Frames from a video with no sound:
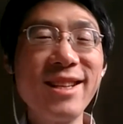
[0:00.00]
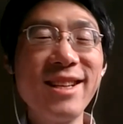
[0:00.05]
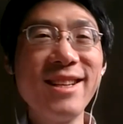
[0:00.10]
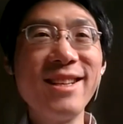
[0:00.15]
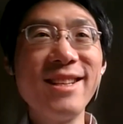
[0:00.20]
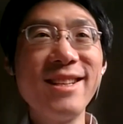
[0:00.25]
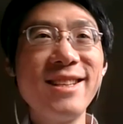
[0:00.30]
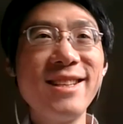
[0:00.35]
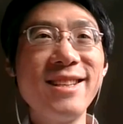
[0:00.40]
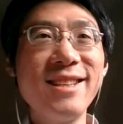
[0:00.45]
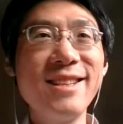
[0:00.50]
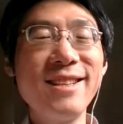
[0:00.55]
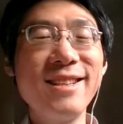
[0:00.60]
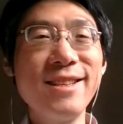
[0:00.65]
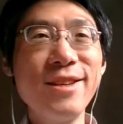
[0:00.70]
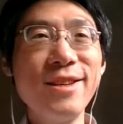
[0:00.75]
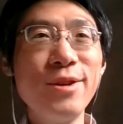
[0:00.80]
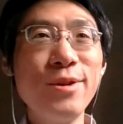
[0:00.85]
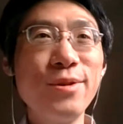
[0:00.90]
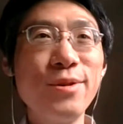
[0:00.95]
that uh,
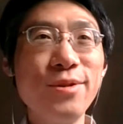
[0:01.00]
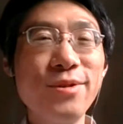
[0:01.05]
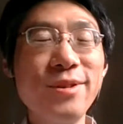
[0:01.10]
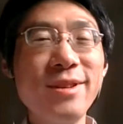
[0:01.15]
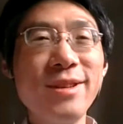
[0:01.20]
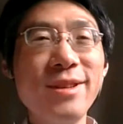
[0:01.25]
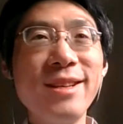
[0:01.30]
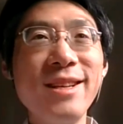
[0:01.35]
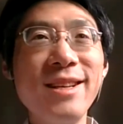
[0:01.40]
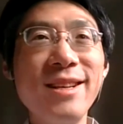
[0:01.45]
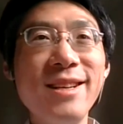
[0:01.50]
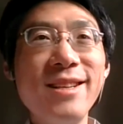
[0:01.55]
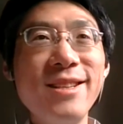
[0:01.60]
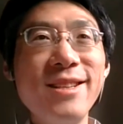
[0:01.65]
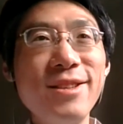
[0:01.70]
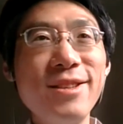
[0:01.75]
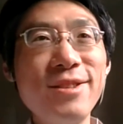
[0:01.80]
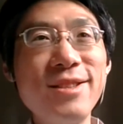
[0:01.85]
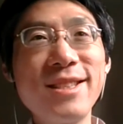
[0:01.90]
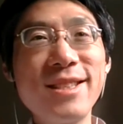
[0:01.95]
you
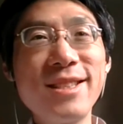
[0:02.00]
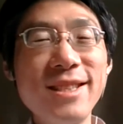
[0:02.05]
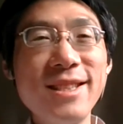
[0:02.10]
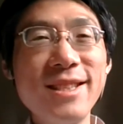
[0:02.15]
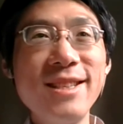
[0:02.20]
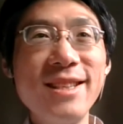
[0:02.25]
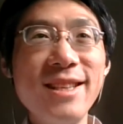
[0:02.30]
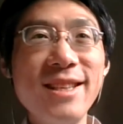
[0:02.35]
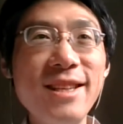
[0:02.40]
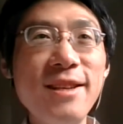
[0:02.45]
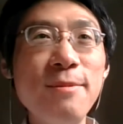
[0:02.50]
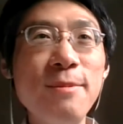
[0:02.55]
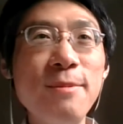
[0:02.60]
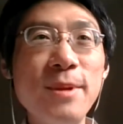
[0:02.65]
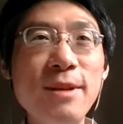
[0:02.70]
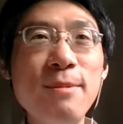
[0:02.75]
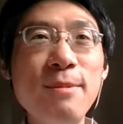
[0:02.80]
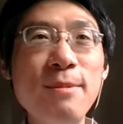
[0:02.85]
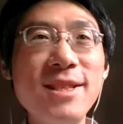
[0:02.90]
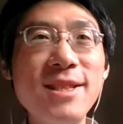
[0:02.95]
you just uh,
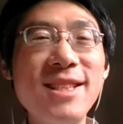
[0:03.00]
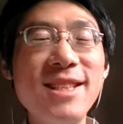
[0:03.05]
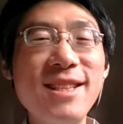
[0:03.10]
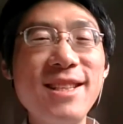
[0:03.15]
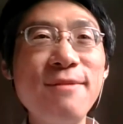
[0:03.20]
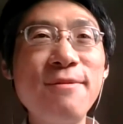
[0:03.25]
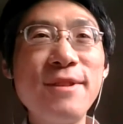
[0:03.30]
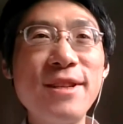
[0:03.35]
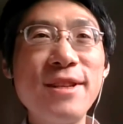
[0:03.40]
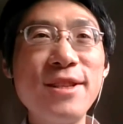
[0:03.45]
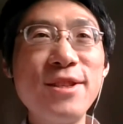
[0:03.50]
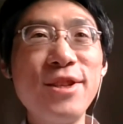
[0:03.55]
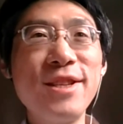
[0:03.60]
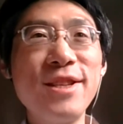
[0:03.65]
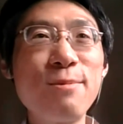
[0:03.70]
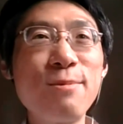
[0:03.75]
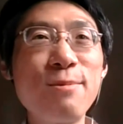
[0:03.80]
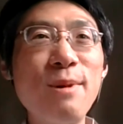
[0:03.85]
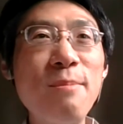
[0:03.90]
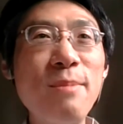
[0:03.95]
different
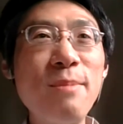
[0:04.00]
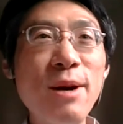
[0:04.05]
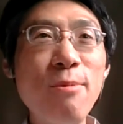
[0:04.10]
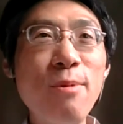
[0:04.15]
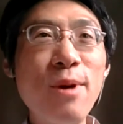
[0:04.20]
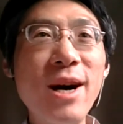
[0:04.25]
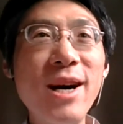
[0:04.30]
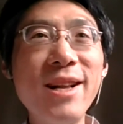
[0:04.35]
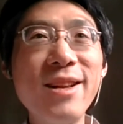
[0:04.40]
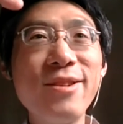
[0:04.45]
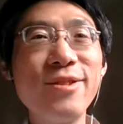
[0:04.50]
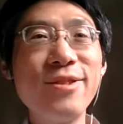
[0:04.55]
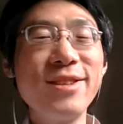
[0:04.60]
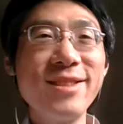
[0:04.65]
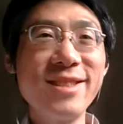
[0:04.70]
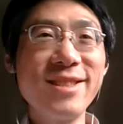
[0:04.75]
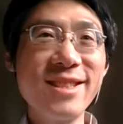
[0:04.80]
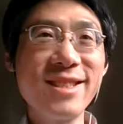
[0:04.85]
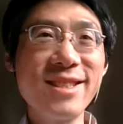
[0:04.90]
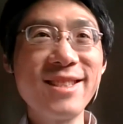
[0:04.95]
genes one by one or
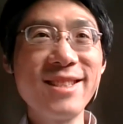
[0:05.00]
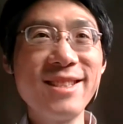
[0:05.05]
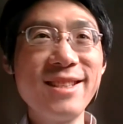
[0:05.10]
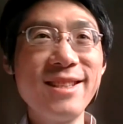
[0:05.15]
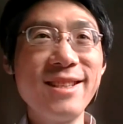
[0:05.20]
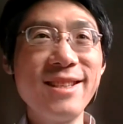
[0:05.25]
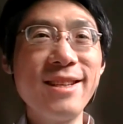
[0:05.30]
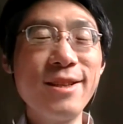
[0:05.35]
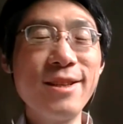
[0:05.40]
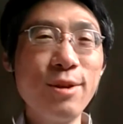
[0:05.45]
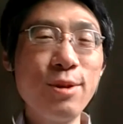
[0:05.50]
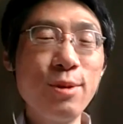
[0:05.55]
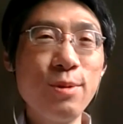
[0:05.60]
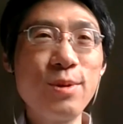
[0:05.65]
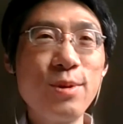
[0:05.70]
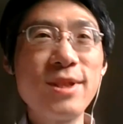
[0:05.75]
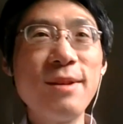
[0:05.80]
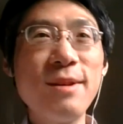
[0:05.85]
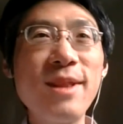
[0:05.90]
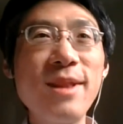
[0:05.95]
you just uh, you
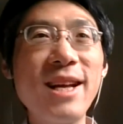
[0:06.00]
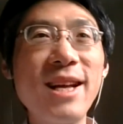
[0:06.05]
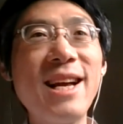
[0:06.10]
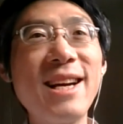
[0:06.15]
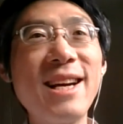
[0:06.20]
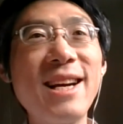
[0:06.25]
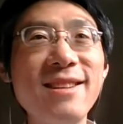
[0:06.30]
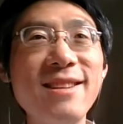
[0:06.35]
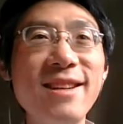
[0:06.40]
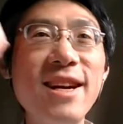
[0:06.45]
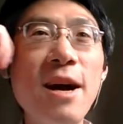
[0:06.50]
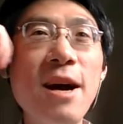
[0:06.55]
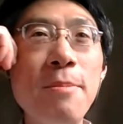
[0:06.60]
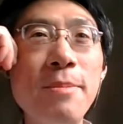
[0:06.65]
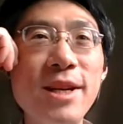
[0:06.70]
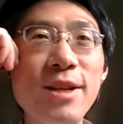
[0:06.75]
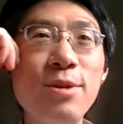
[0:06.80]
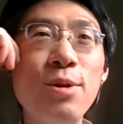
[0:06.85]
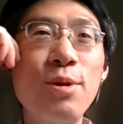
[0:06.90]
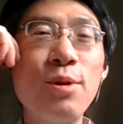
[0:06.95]
do something like a
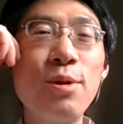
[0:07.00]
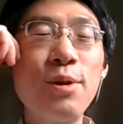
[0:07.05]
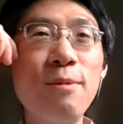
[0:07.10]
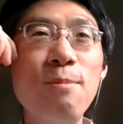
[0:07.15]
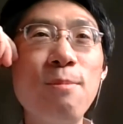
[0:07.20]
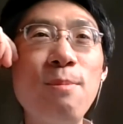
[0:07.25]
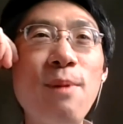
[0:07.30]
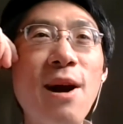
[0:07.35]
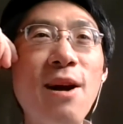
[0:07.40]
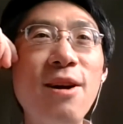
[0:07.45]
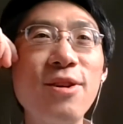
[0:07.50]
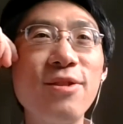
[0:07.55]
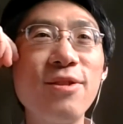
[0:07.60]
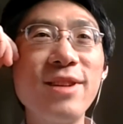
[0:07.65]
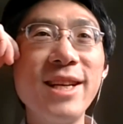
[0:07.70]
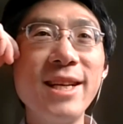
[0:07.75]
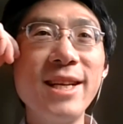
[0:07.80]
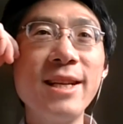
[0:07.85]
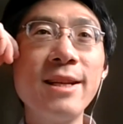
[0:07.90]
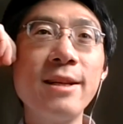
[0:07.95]
combinatorial bar so it
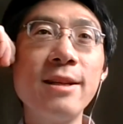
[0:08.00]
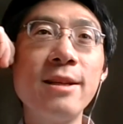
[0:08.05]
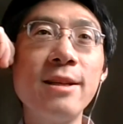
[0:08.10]
is a,